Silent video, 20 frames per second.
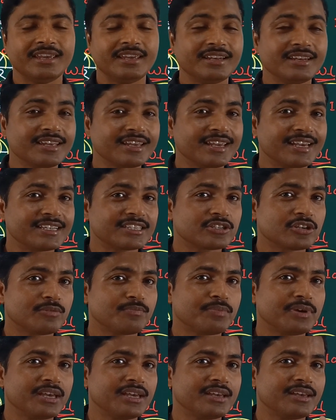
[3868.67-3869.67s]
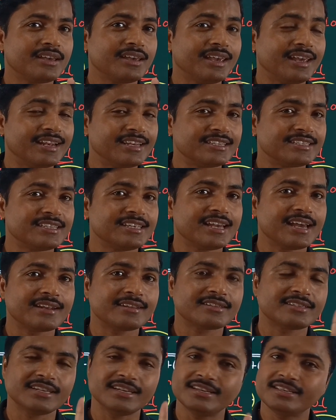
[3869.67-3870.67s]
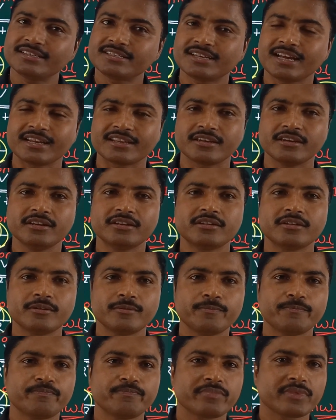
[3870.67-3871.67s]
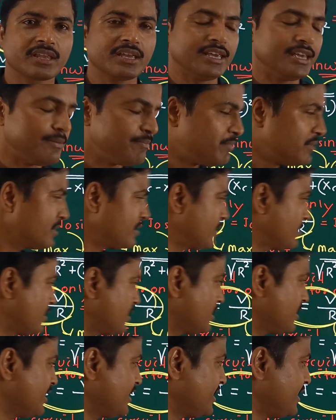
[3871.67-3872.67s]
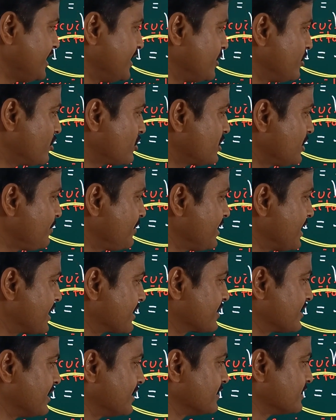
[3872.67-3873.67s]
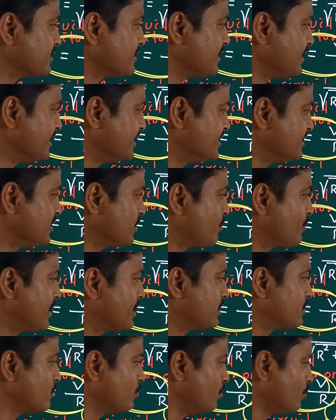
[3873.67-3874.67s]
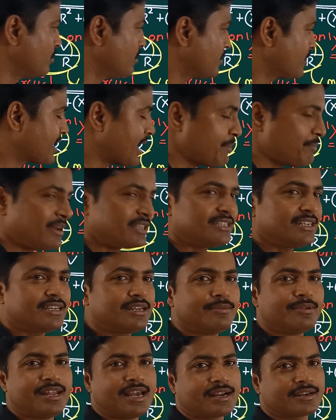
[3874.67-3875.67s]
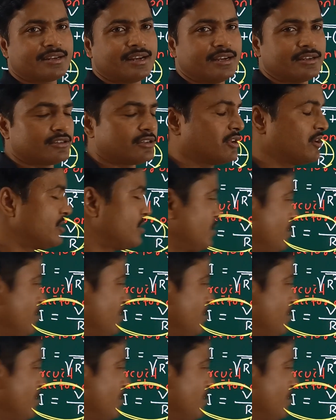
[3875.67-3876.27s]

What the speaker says: in case of a LCR series circuit, if inductive reactance is equal to capacitive reactance,